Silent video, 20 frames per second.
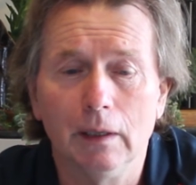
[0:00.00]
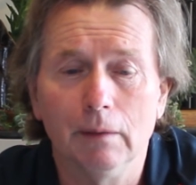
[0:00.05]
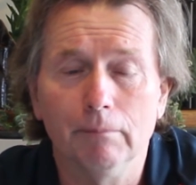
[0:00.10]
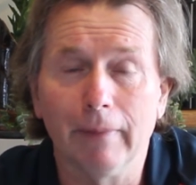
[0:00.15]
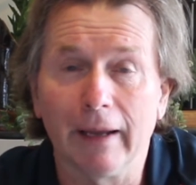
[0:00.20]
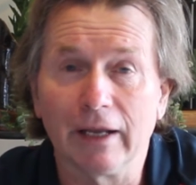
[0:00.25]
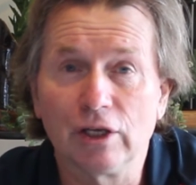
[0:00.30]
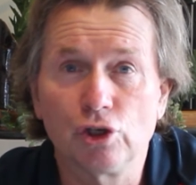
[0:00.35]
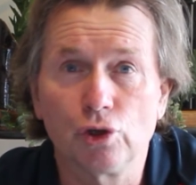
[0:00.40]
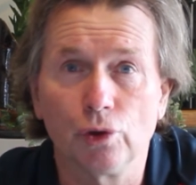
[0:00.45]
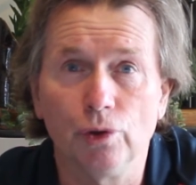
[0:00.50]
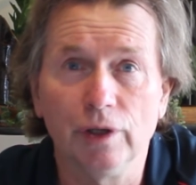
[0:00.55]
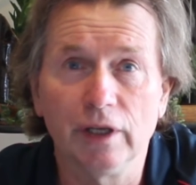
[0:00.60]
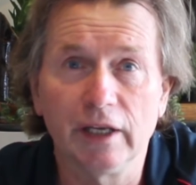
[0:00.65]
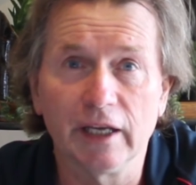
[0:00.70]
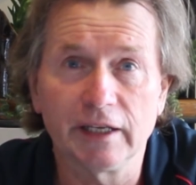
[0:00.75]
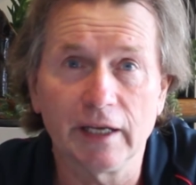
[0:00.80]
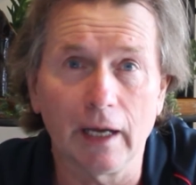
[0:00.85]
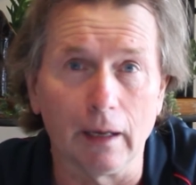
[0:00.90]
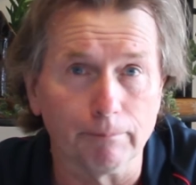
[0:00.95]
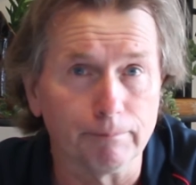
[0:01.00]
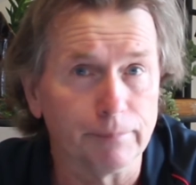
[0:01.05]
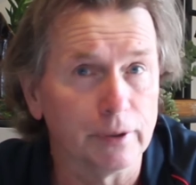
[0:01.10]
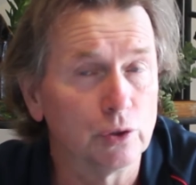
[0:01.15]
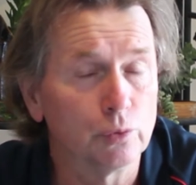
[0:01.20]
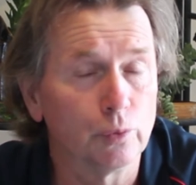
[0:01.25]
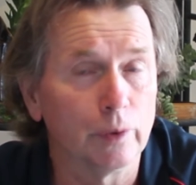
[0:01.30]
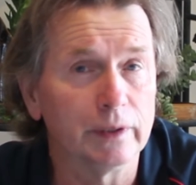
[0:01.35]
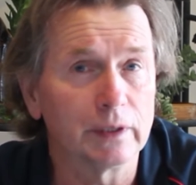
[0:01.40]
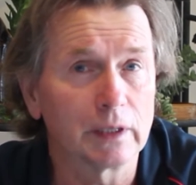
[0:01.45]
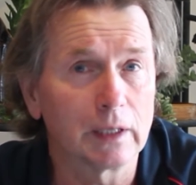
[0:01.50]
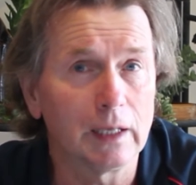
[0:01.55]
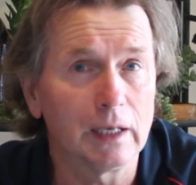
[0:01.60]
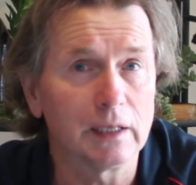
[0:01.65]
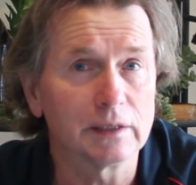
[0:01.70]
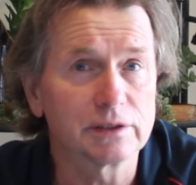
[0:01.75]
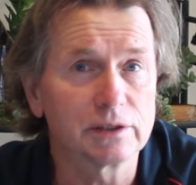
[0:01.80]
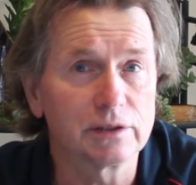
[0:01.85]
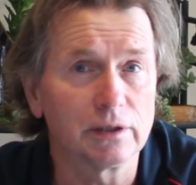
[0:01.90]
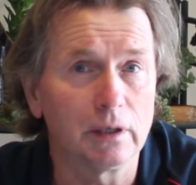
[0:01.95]
Make sure you get up between
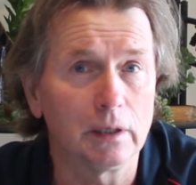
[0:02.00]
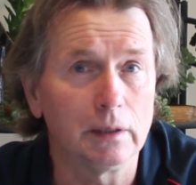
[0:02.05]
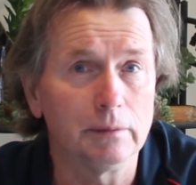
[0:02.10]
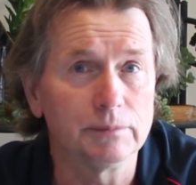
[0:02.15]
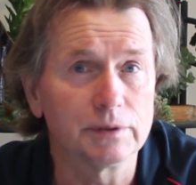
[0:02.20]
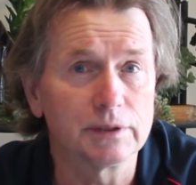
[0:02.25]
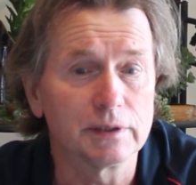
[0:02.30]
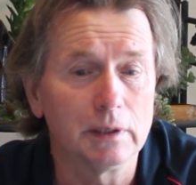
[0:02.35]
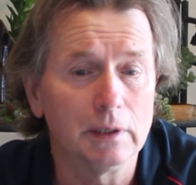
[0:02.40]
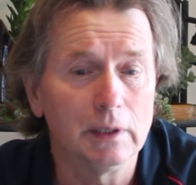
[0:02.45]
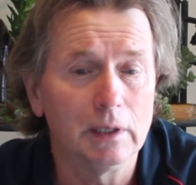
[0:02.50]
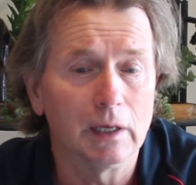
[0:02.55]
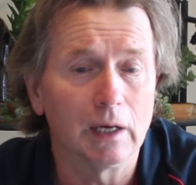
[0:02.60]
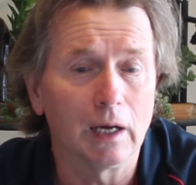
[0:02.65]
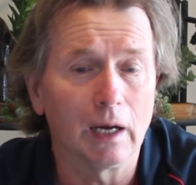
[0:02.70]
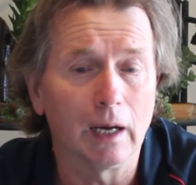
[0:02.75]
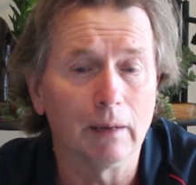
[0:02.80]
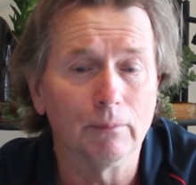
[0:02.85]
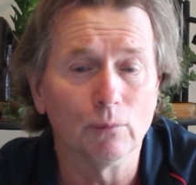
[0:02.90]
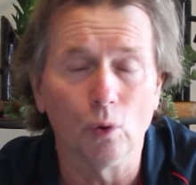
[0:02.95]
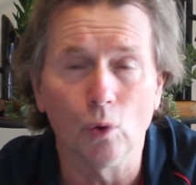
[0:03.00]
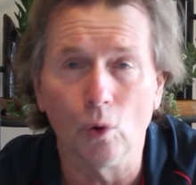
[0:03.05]
class times um,